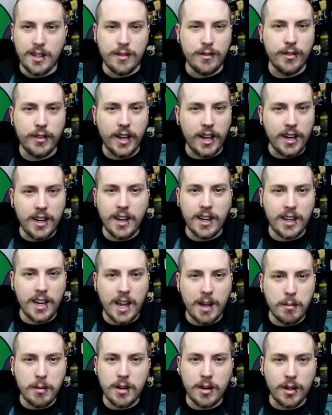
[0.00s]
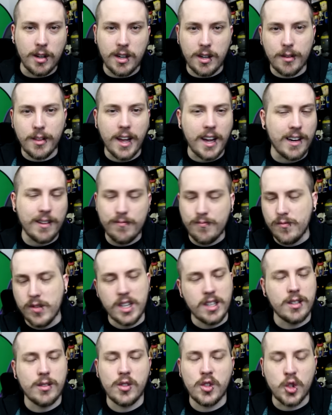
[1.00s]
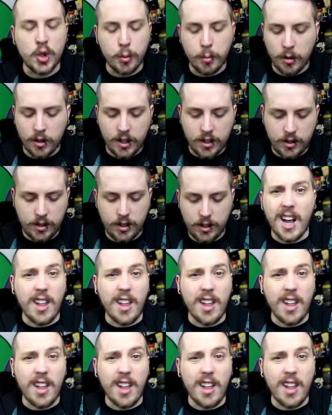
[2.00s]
If you got a nickname and you can do that, super easy.